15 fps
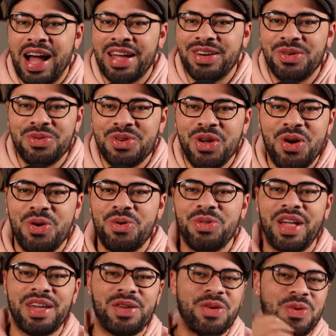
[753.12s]
I don't know
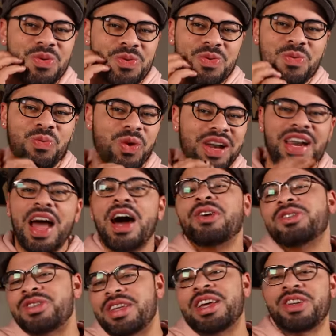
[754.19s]
like who what
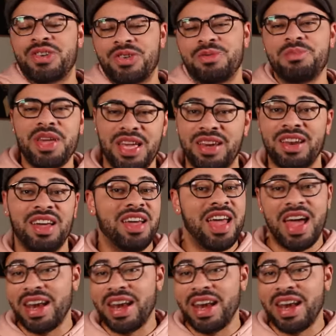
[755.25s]
else it could mean.